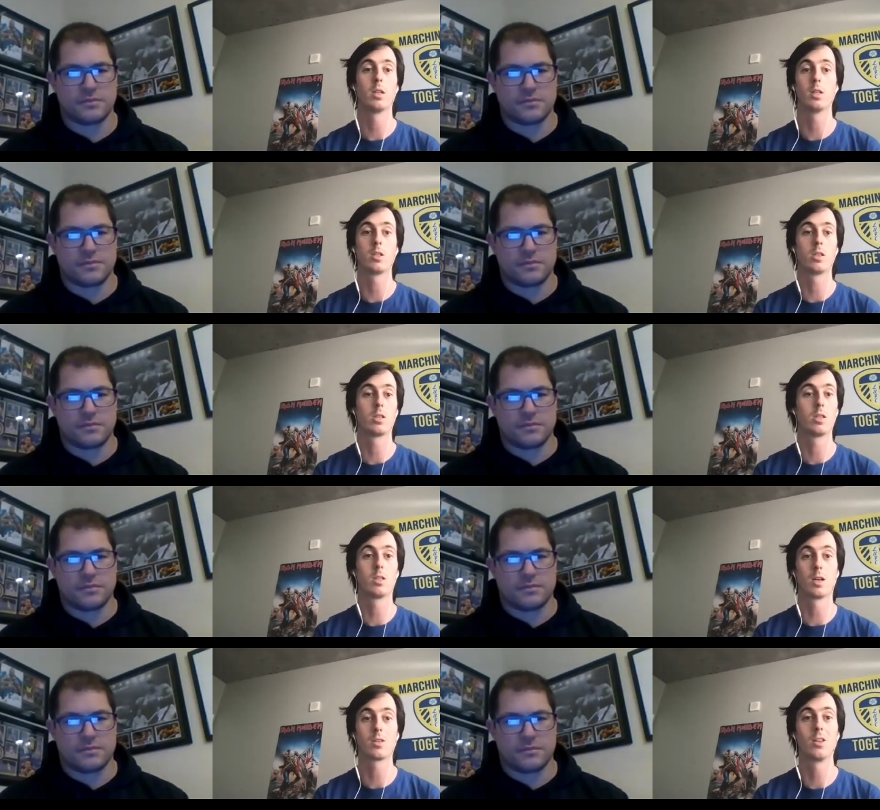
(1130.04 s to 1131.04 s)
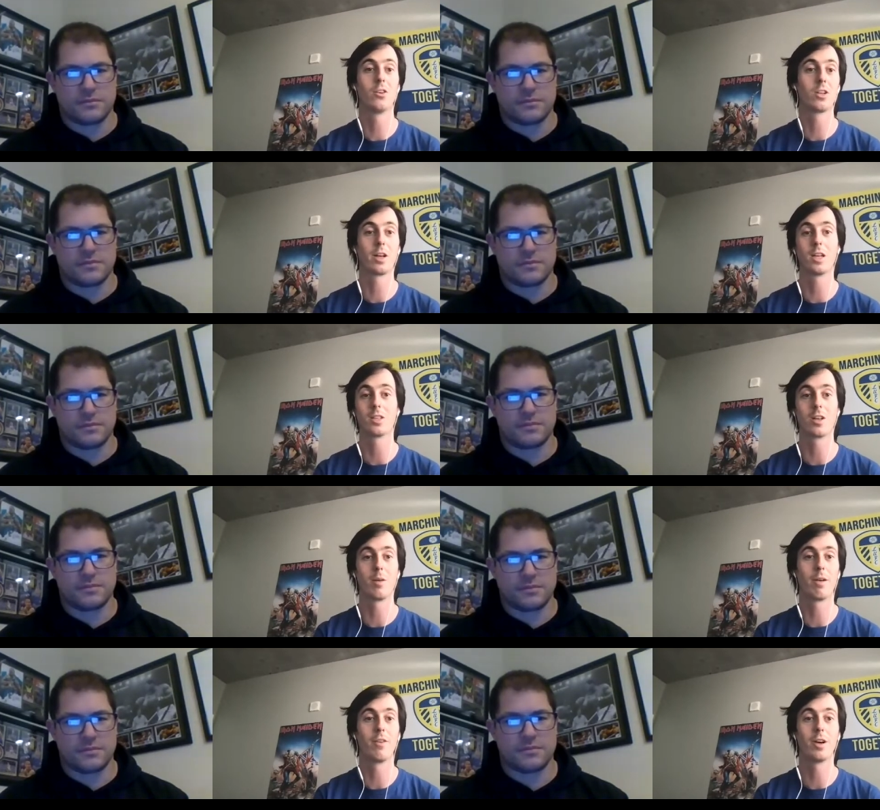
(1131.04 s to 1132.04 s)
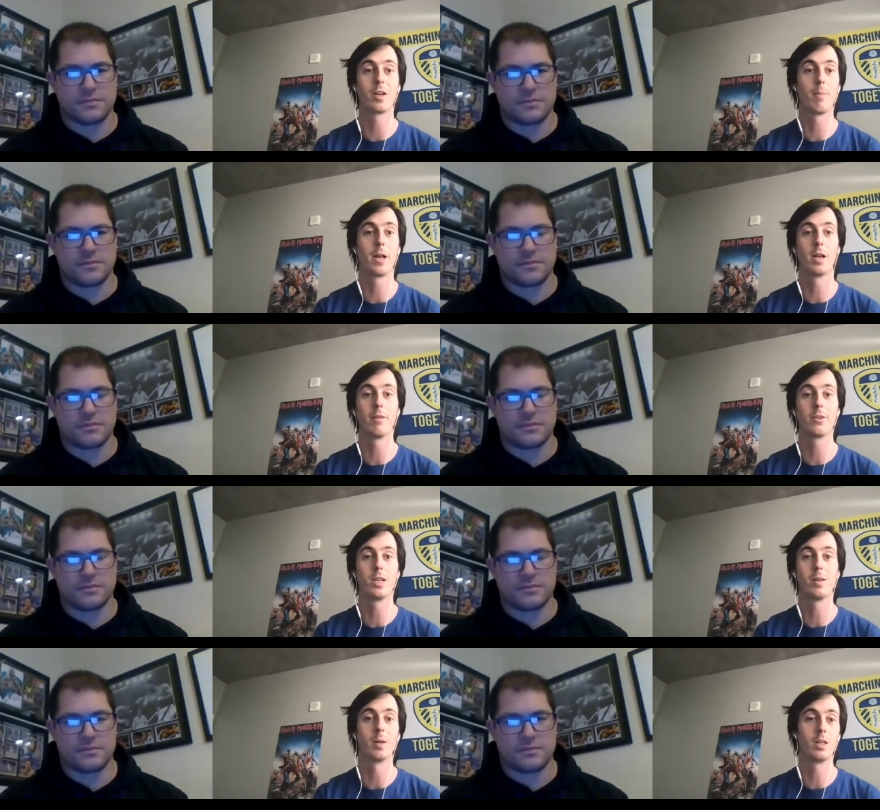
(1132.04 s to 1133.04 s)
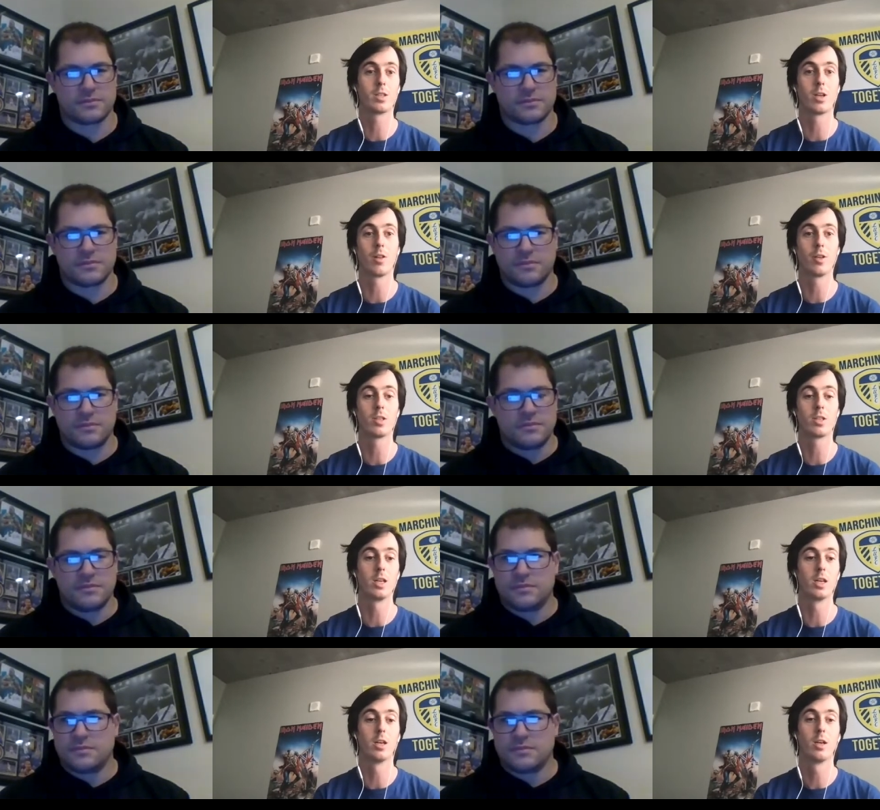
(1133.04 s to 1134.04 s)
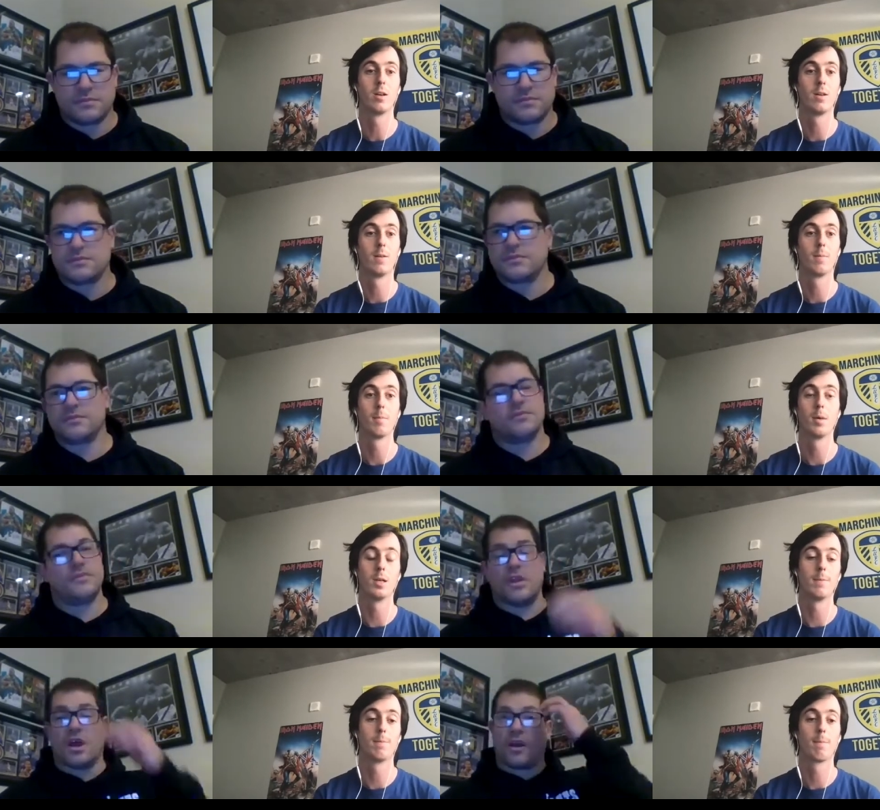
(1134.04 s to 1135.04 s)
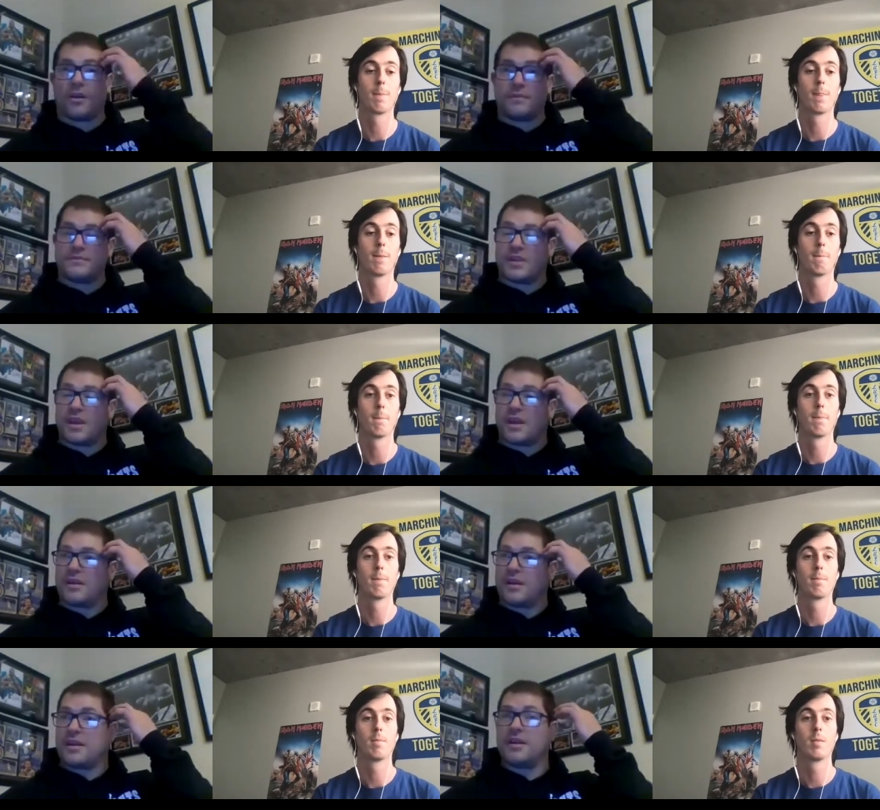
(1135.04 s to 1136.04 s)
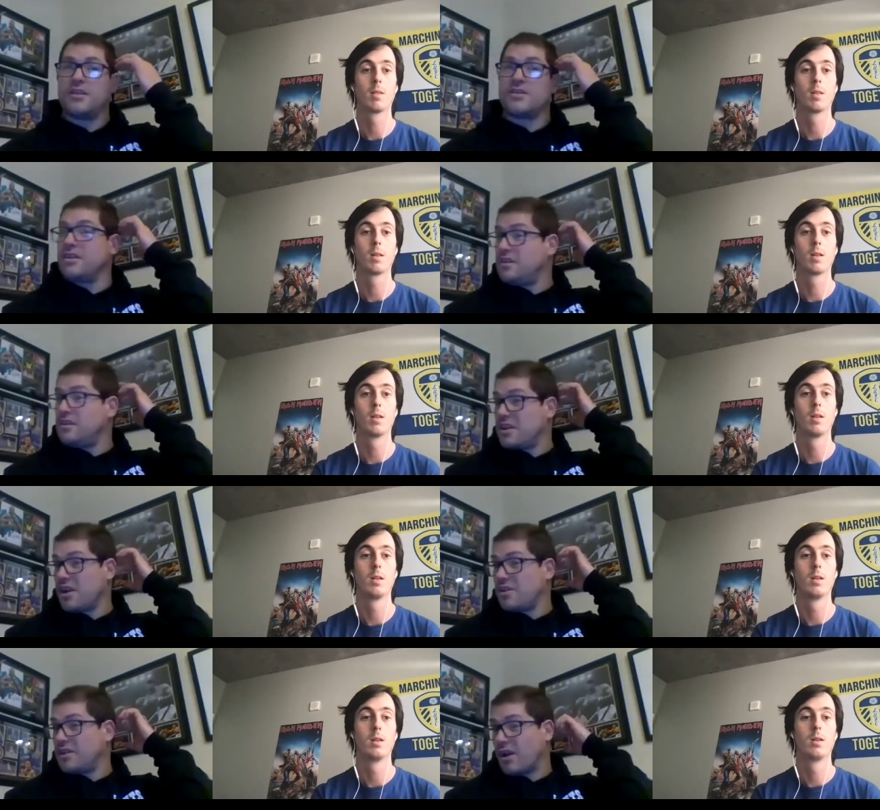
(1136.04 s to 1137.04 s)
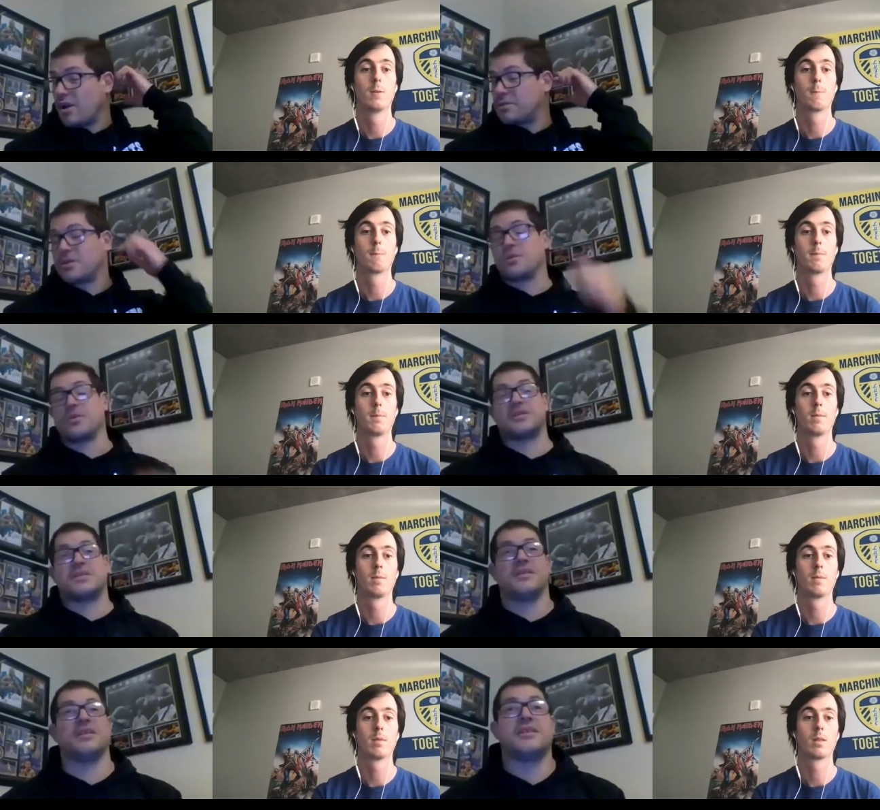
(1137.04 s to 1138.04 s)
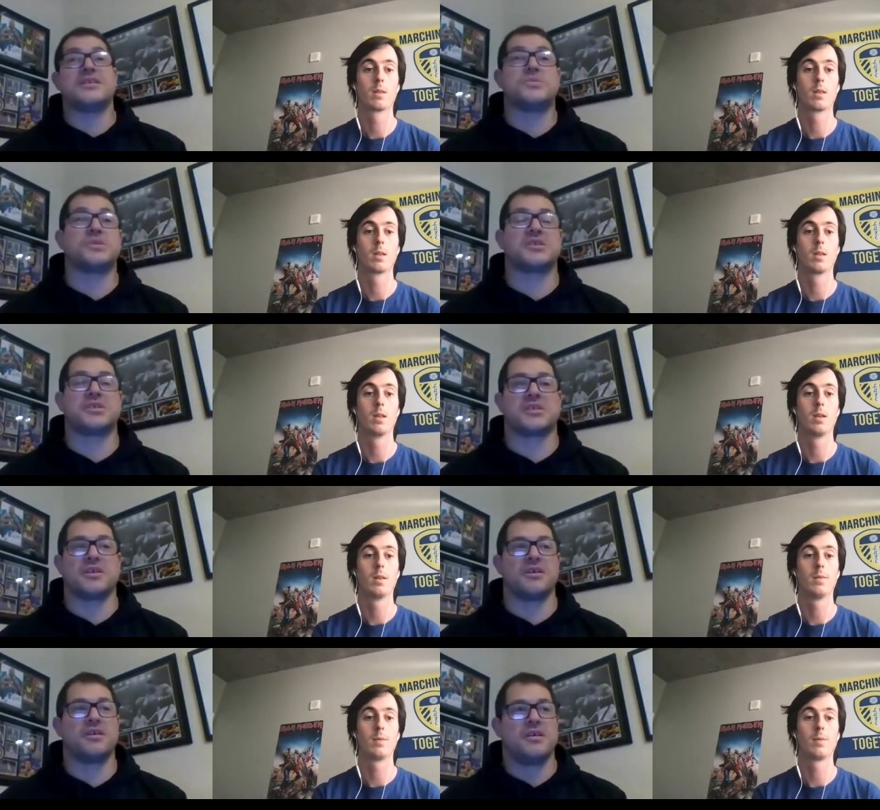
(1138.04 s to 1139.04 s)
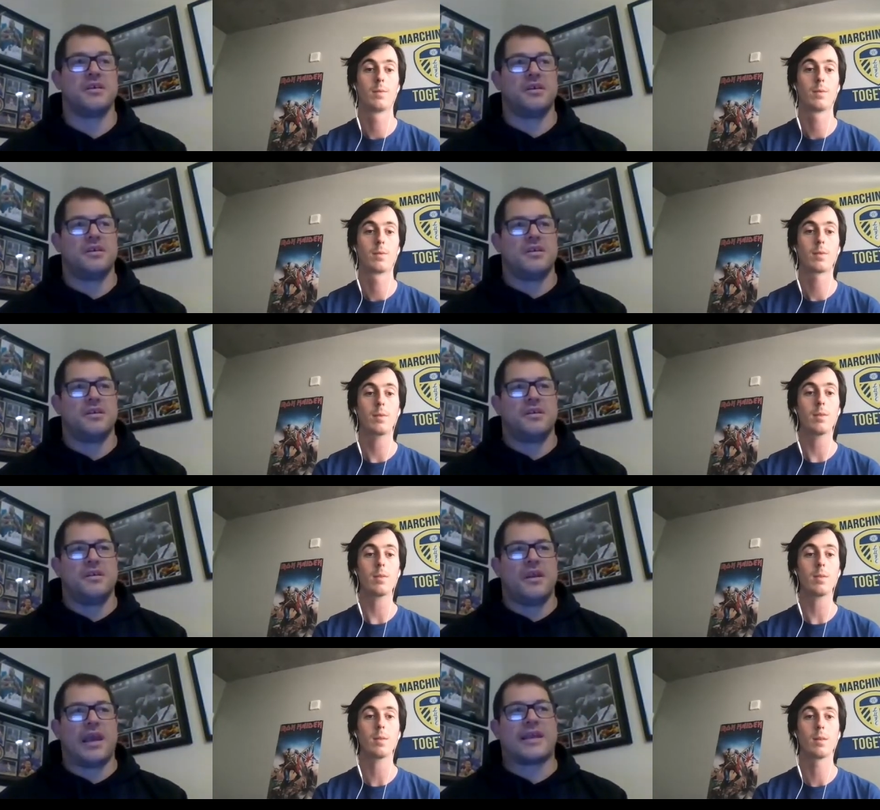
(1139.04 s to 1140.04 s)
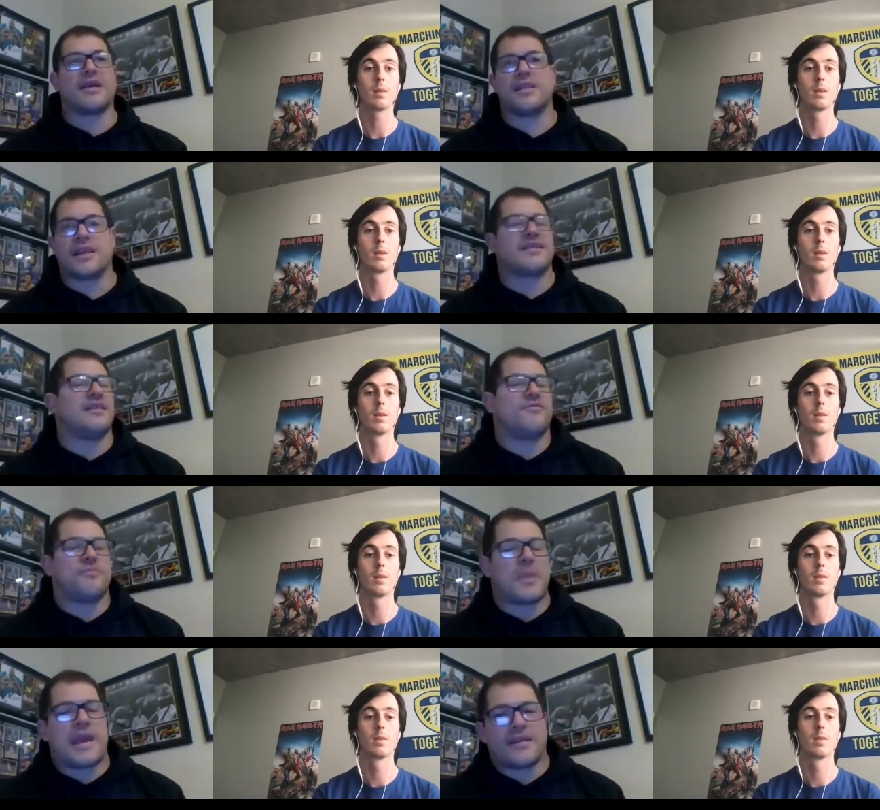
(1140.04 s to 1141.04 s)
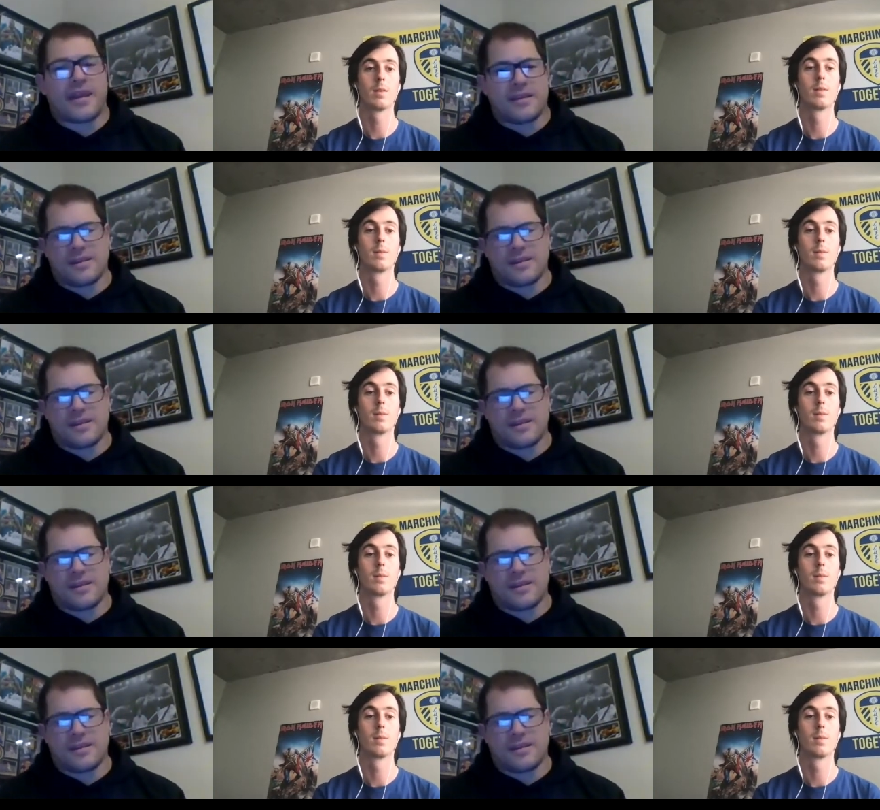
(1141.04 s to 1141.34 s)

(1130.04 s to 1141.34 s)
Speaker 1: it doesn't look like it's going to be a very competitive team, at least not this year. no,
Speaker 2: no, and look, you, you can only hope that the West that this was just a a collective bad day at